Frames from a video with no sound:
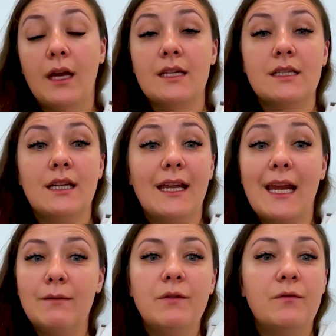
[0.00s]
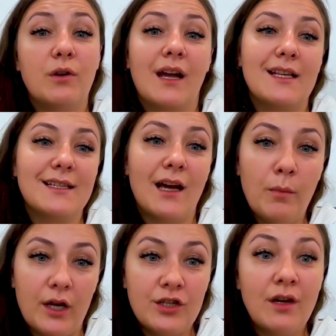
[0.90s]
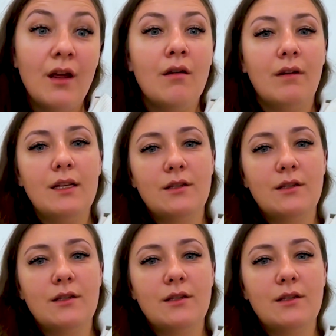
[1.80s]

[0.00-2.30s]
and can we forecast how much, right?